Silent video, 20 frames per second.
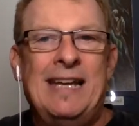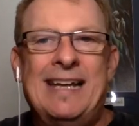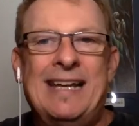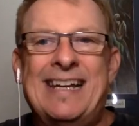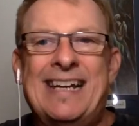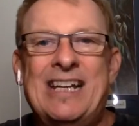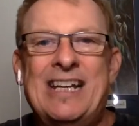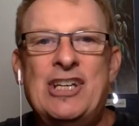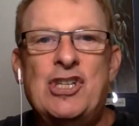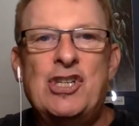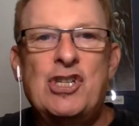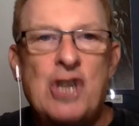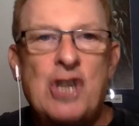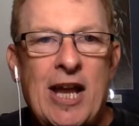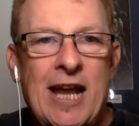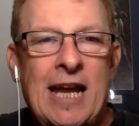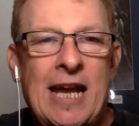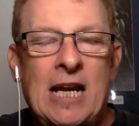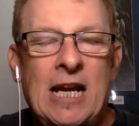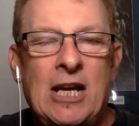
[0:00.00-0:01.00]
It can
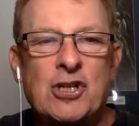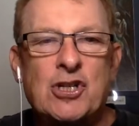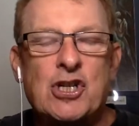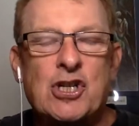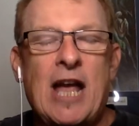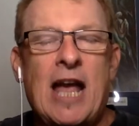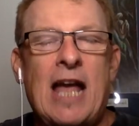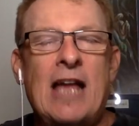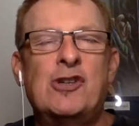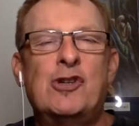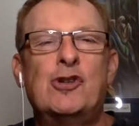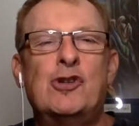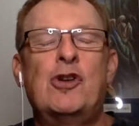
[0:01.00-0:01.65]
change. Guys,